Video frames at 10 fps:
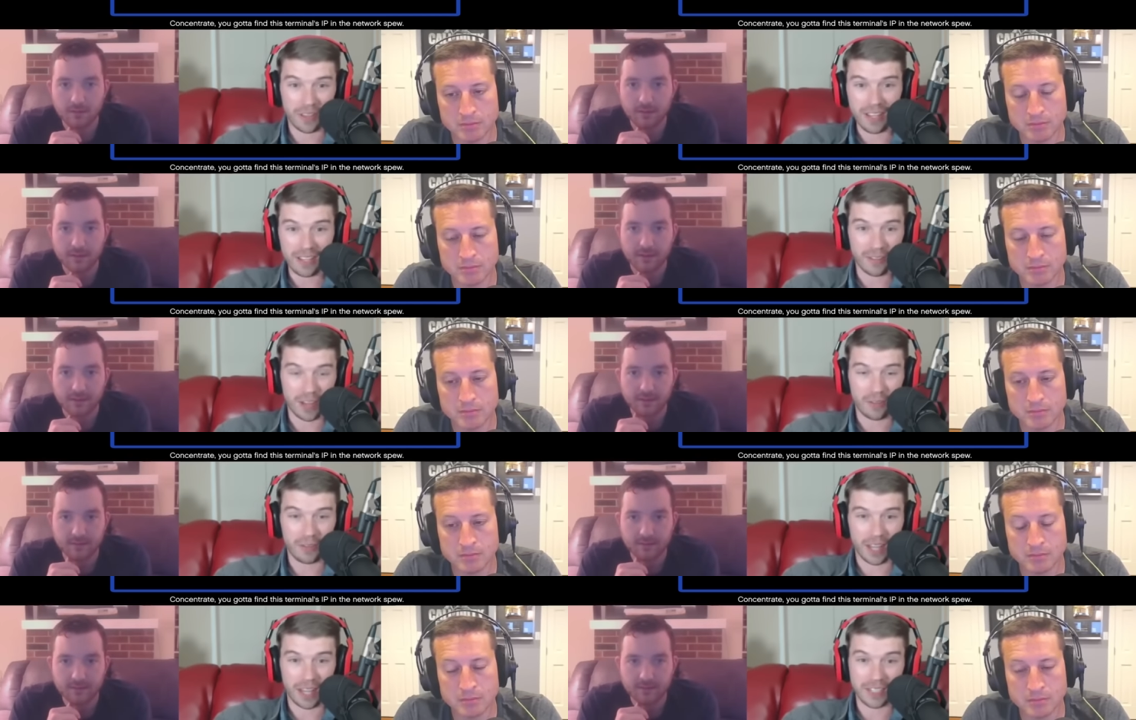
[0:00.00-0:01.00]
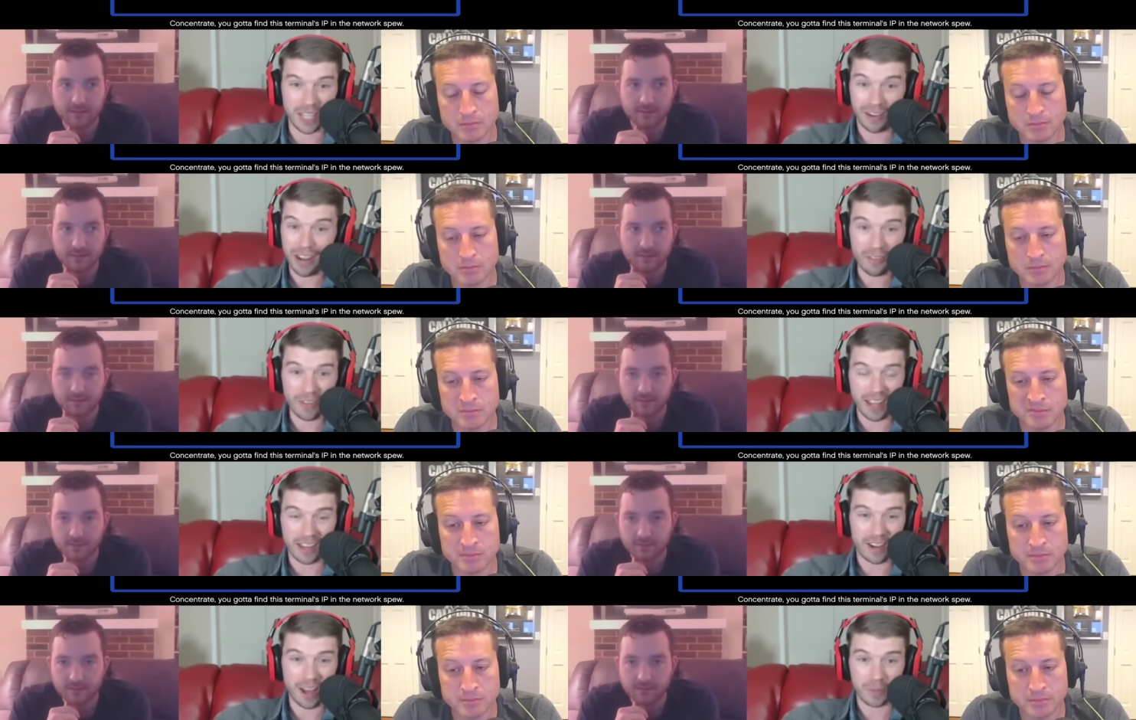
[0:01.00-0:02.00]
Speaker 1: and they live a healthy lifestyle and i don't think i
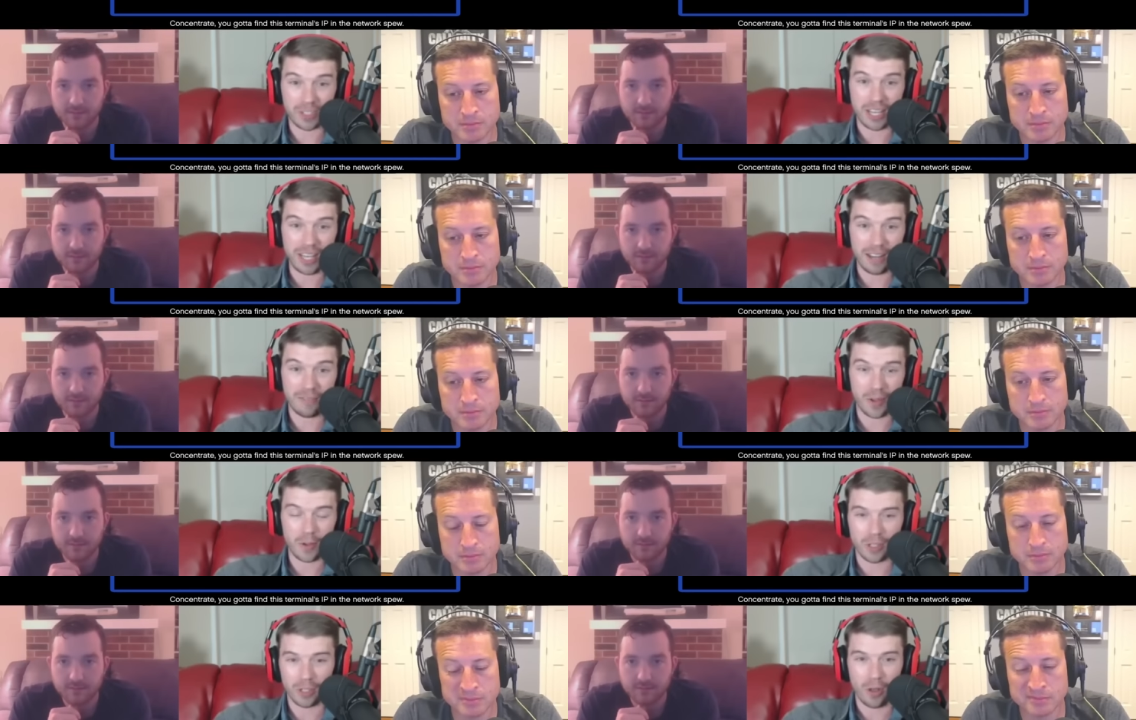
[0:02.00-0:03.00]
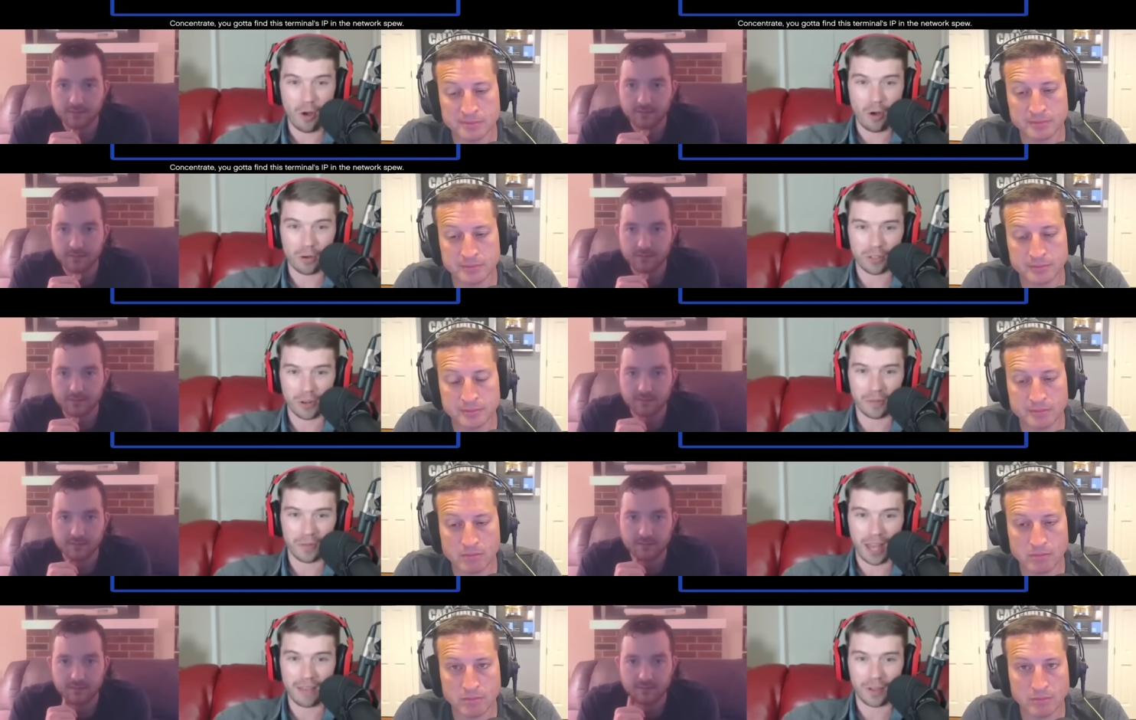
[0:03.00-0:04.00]
can accomplish any of those
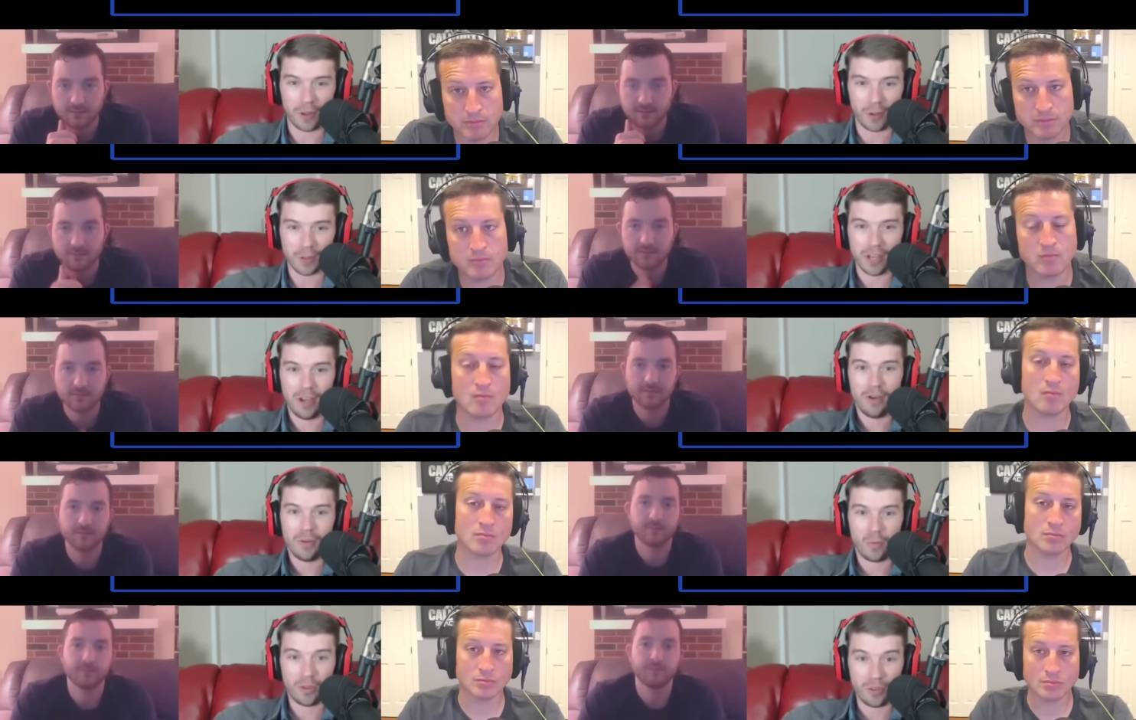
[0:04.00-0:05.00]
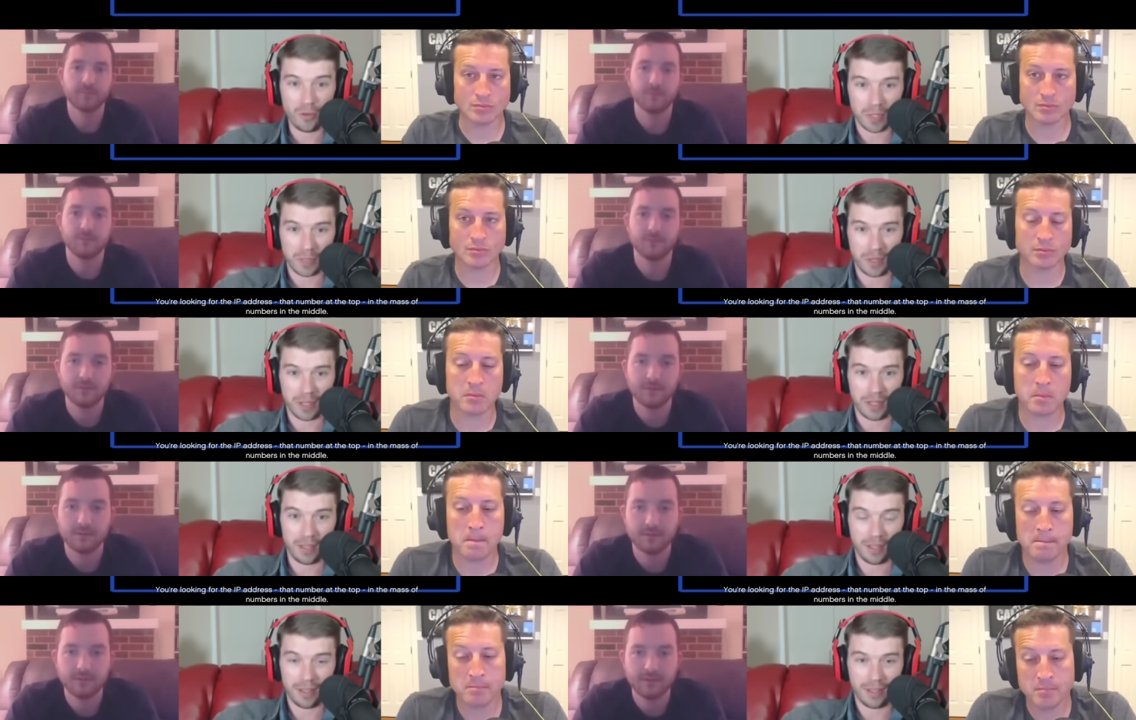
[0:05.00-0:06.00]
long-term life goals with you miss piggy
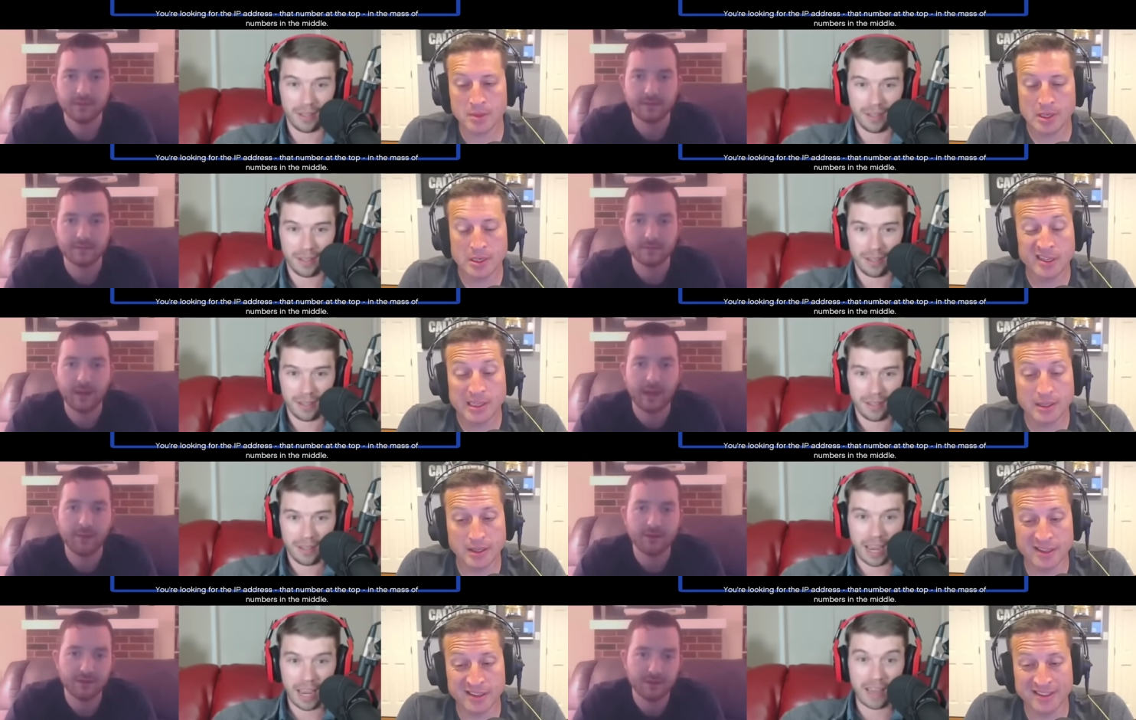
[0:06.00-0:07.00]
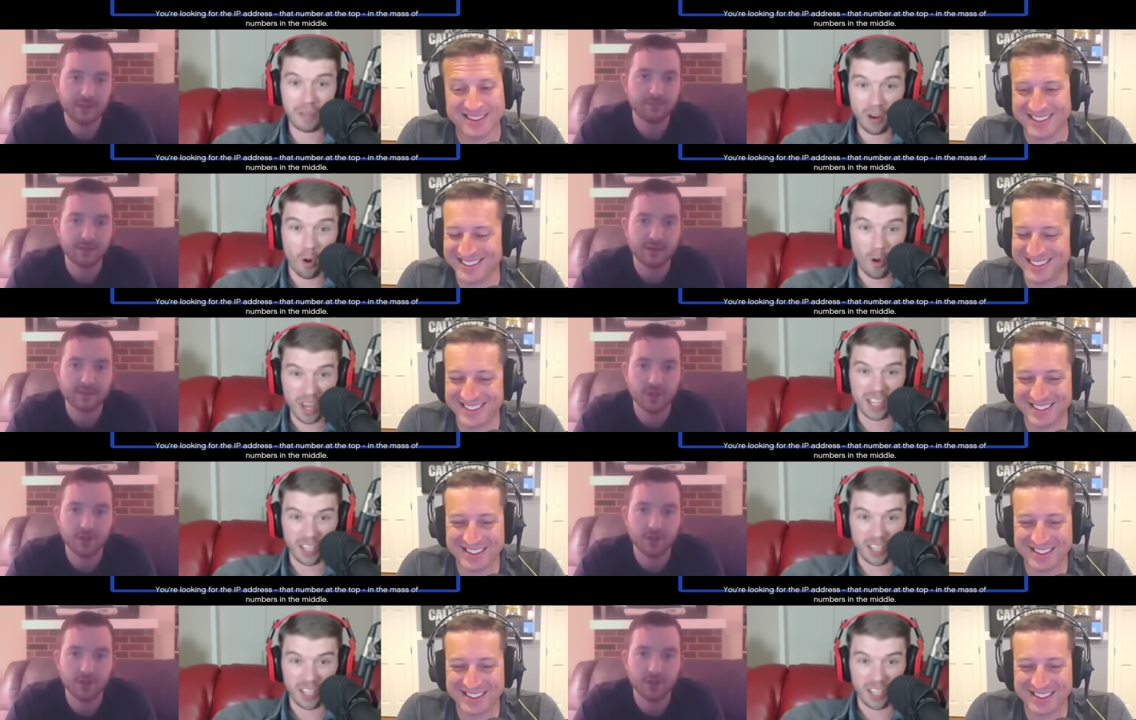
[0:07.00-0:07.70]
Speaker 2: yeah how about and you brings a